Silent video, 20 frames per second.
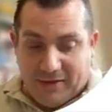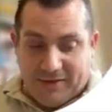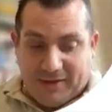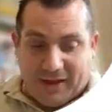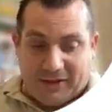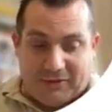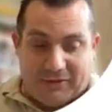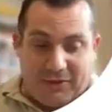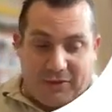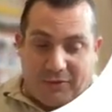
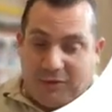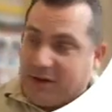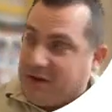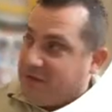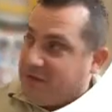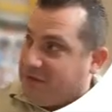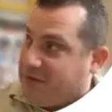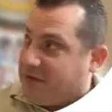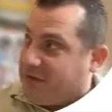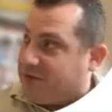That's
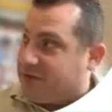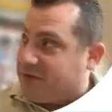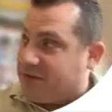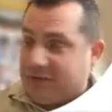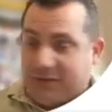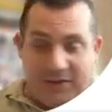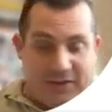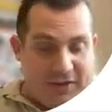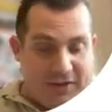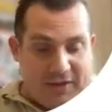3/5
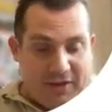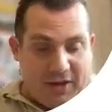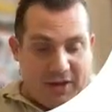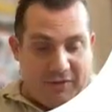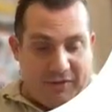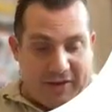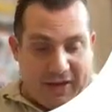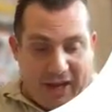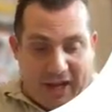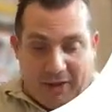
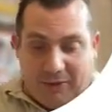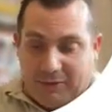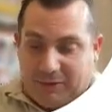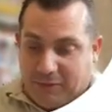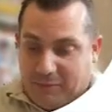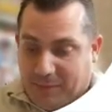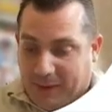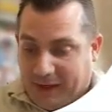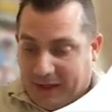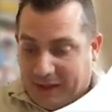of an ounce
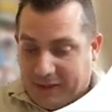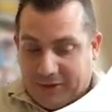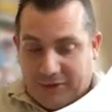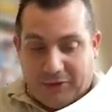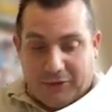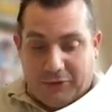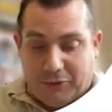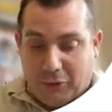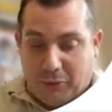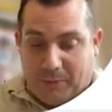of paint
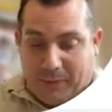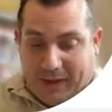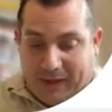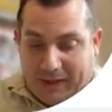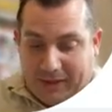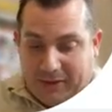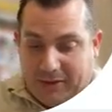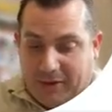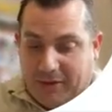to paint